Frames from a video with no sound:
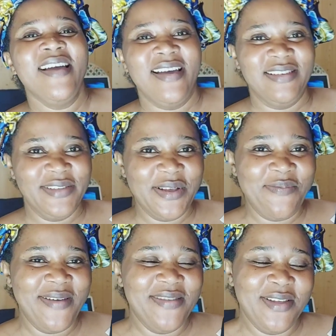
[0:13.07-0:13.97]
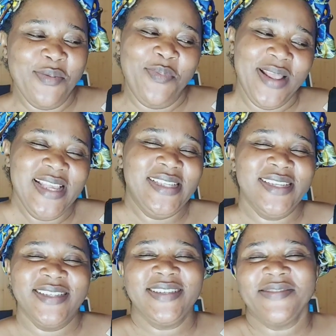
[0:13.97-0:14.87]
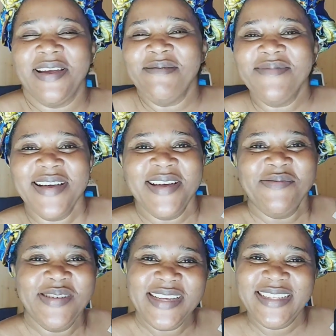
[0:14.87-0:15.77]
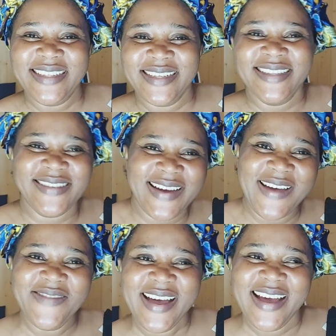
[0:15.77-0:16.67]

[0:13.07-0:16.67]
and you saw my video, please subscribe. Please subscribe.